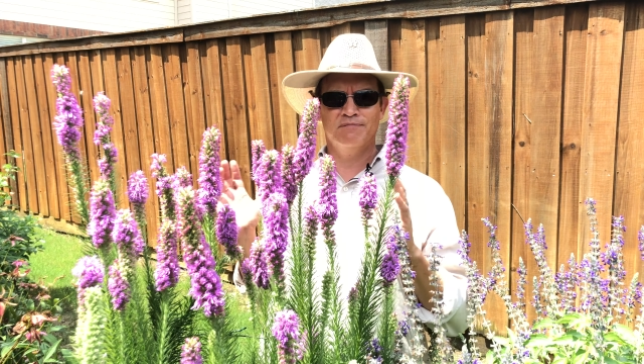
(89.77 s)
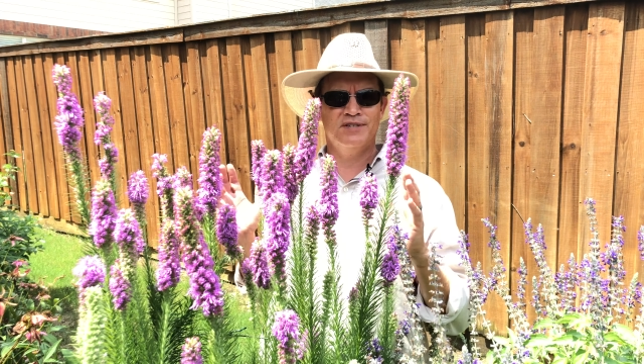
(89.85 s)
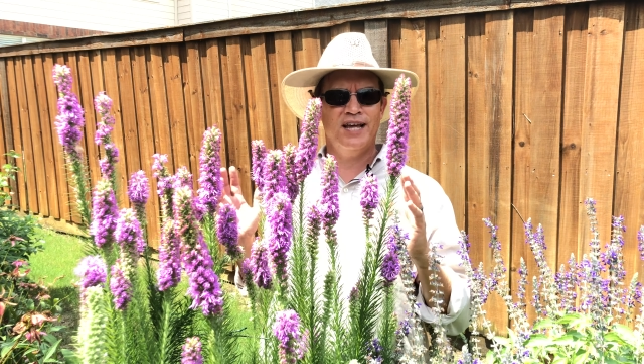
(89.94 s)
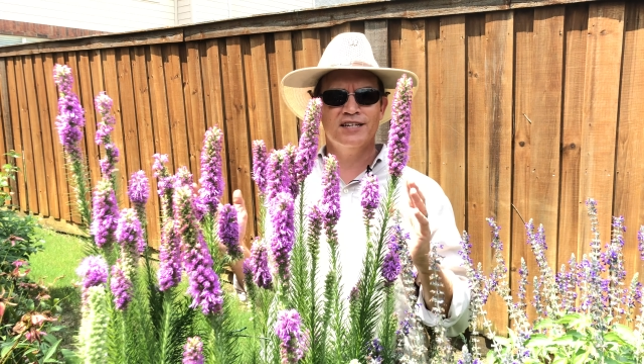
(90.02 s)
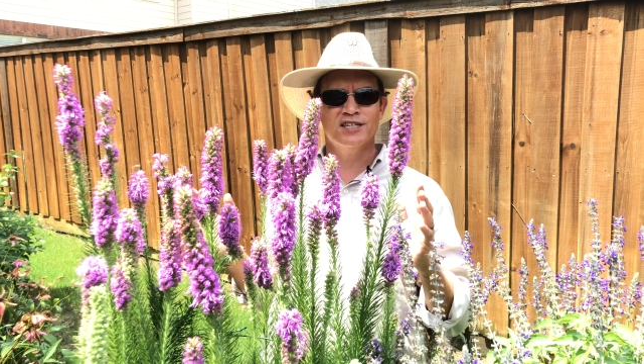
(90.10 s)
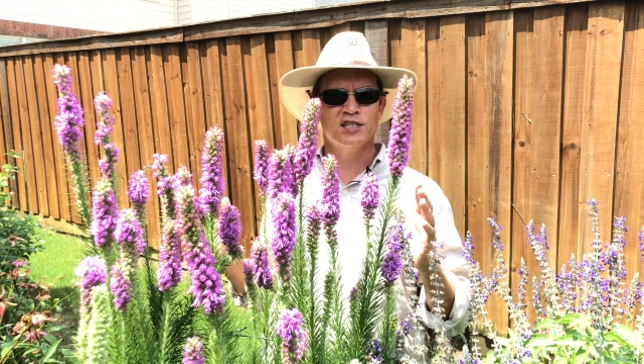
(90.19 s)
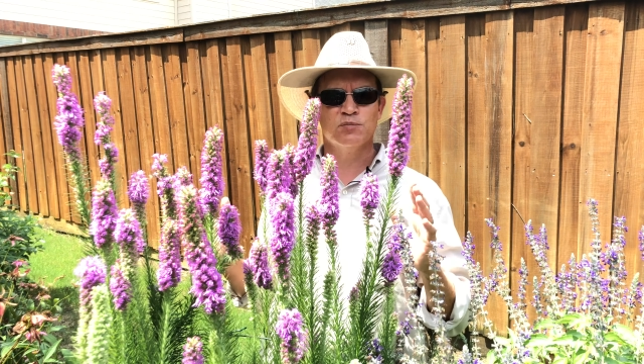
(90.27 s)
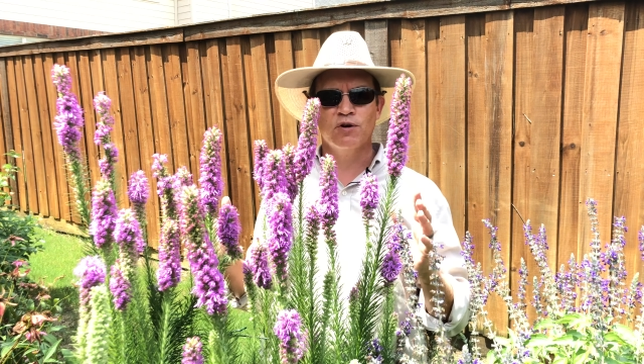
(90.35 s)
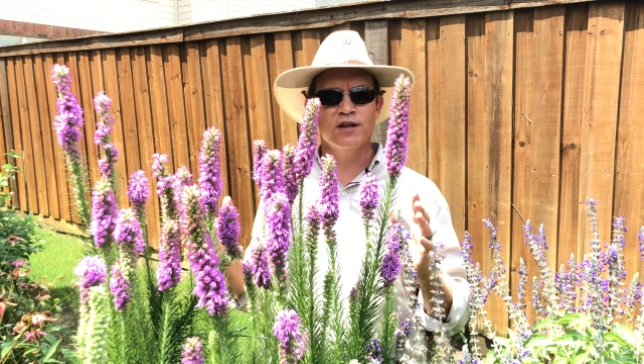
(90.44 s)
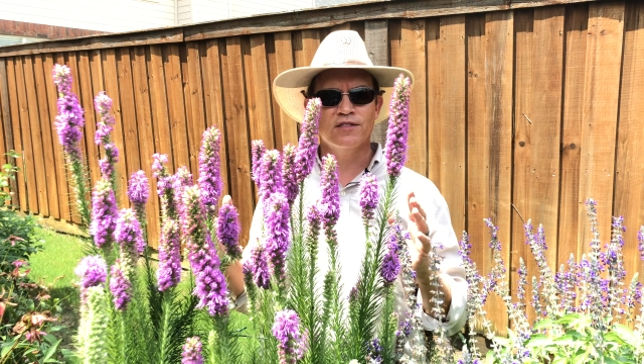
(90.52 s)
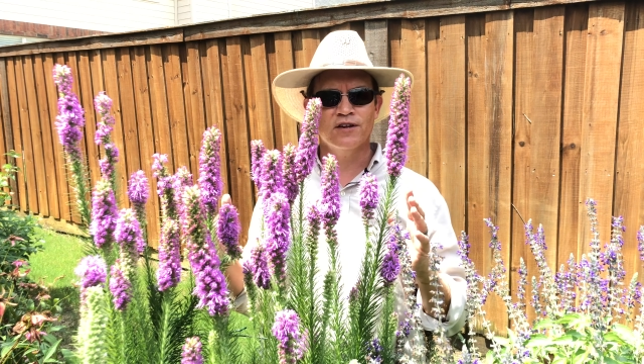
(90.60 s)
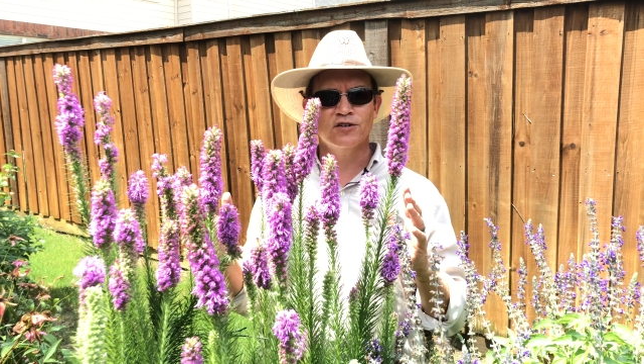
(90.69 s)
Texas
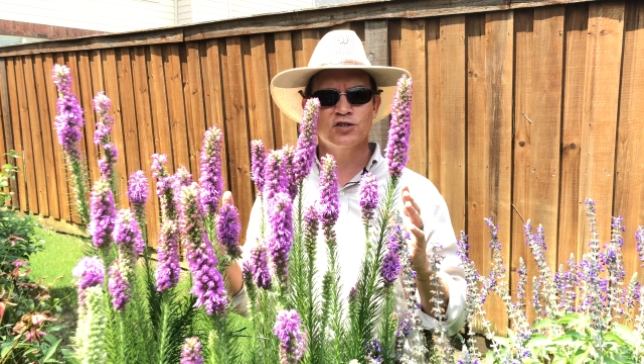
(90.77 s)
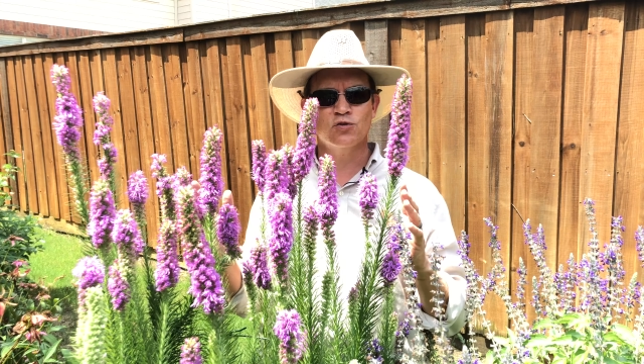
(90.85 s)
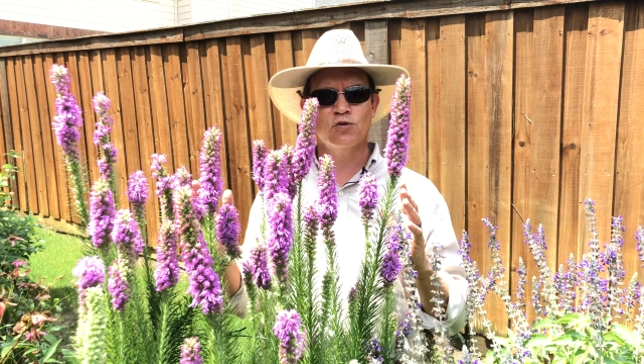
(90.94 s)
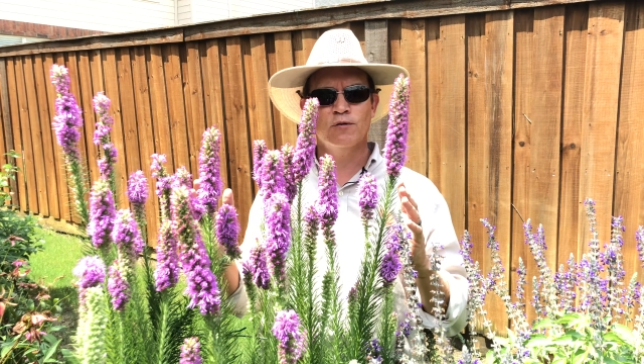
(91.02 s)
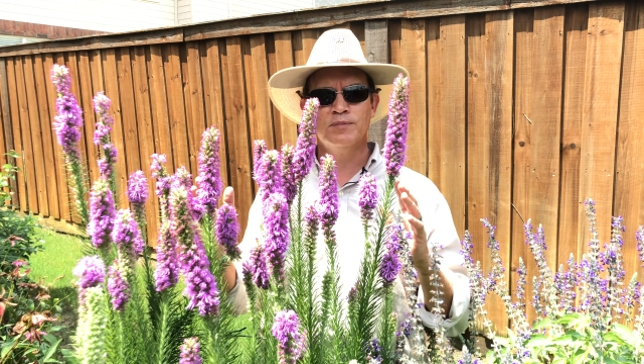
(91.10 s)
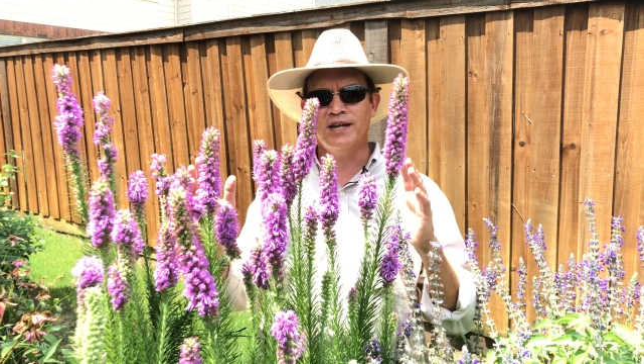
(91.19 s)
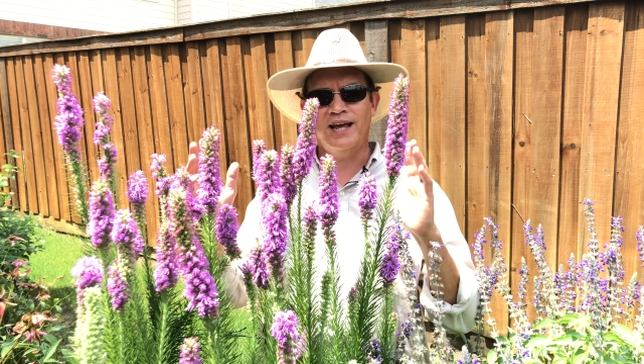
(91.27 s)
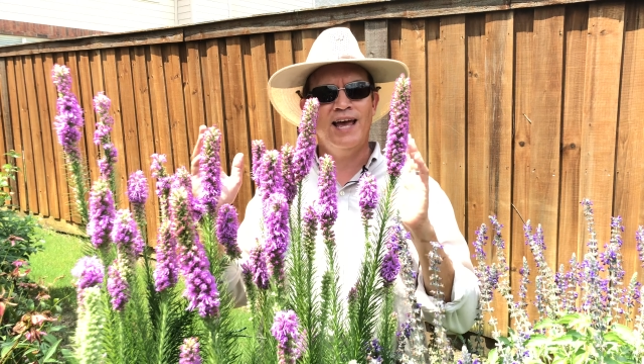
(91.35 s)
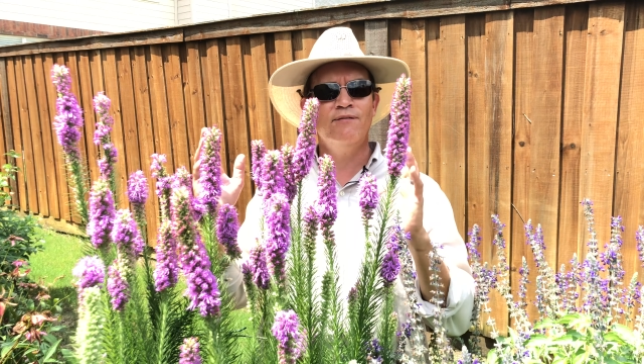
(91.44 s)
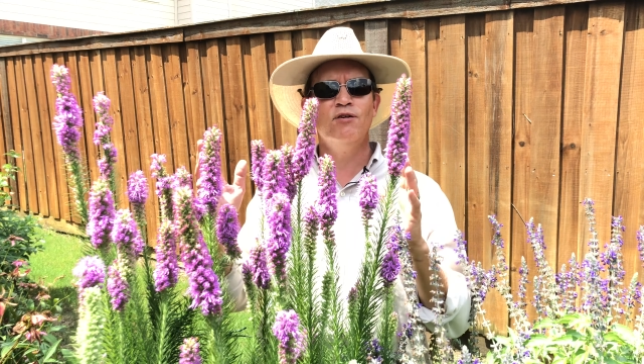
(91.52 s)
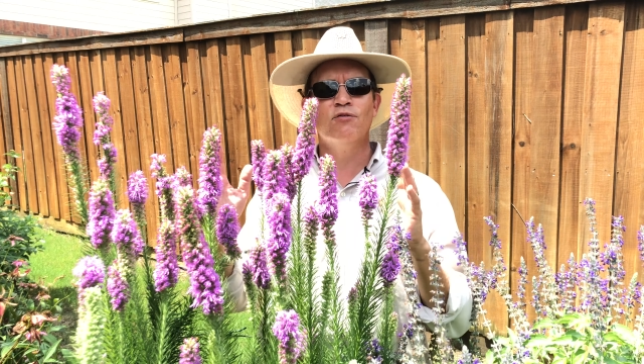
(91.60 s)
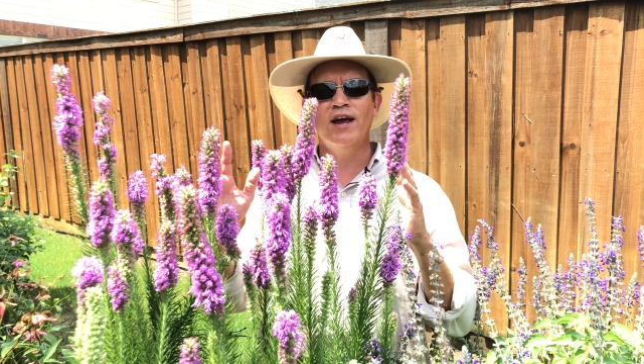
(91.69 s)
spring thunderstorms, a
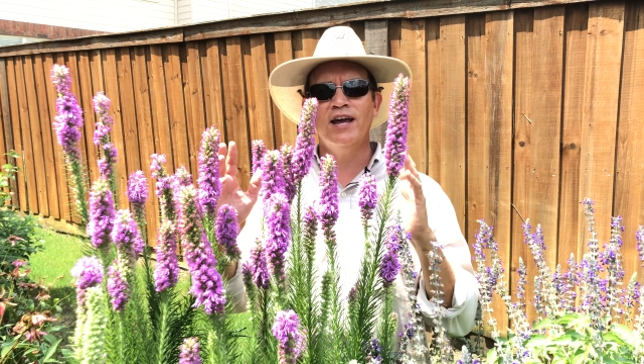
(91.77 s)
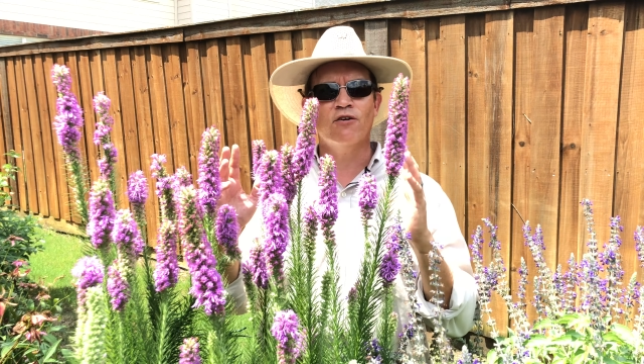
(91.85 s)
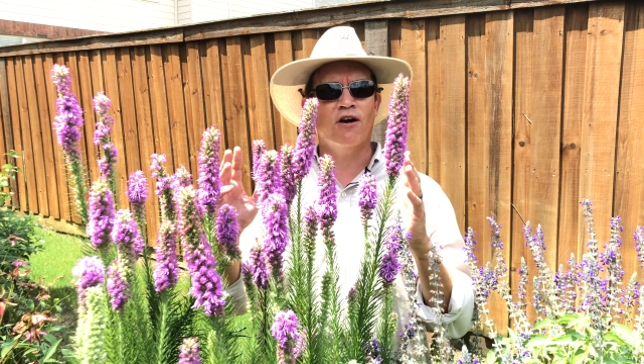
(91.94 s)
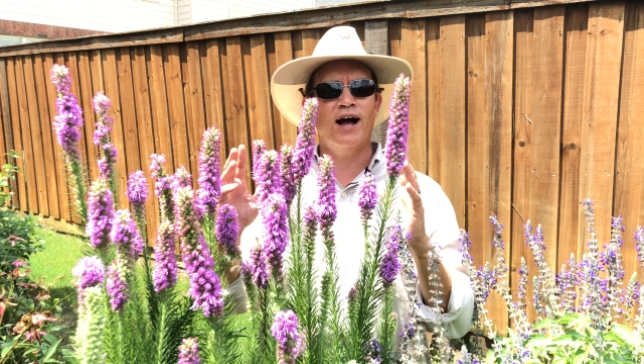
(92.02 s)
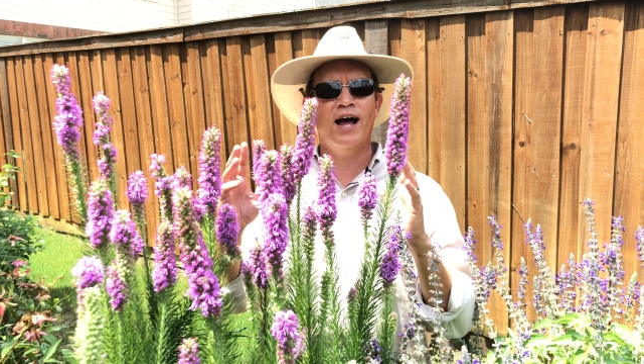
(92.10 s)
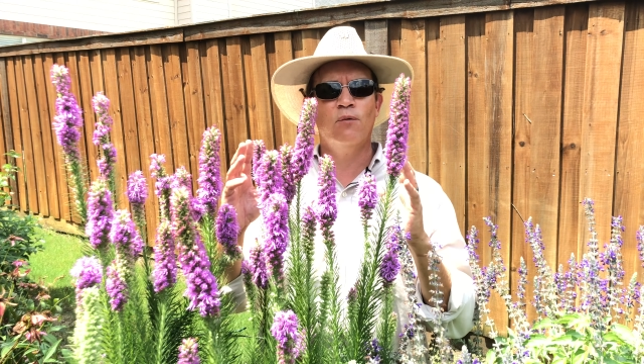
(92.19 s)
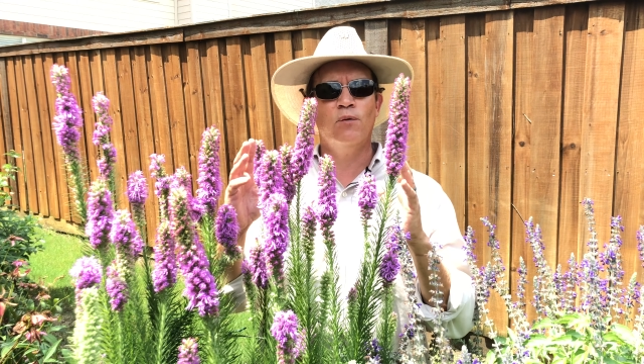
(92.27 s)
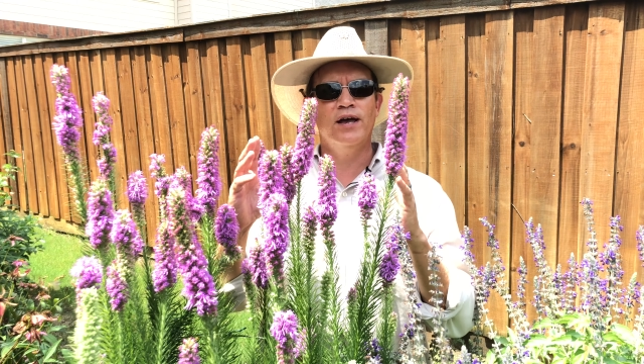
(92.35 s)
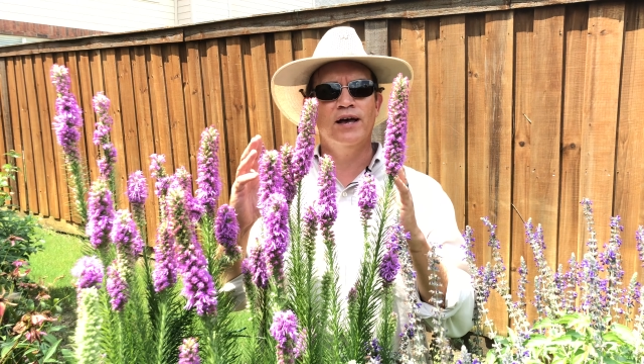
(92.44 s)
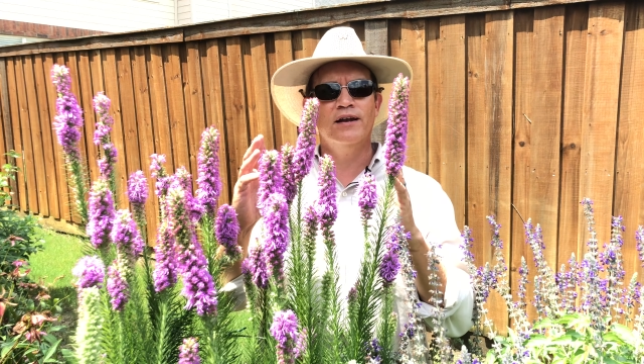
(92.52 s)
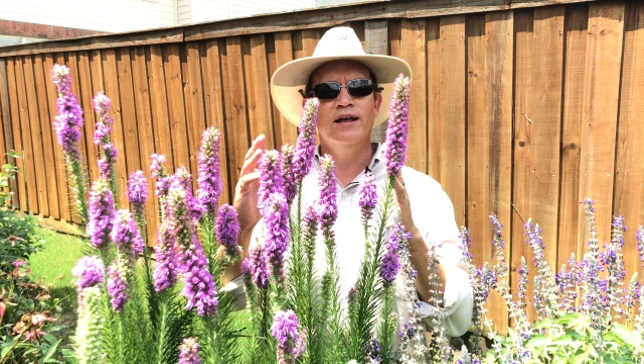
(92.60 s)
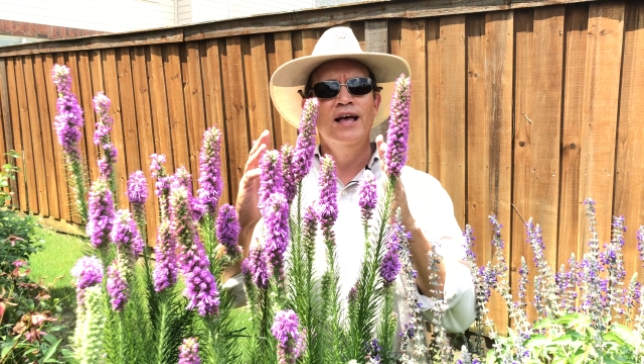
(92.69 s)
heavy rain or a high
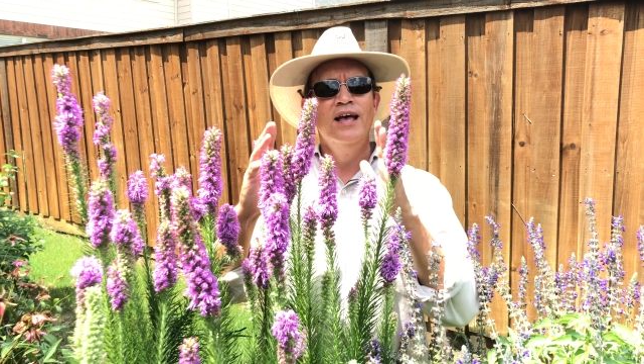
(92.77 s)
wind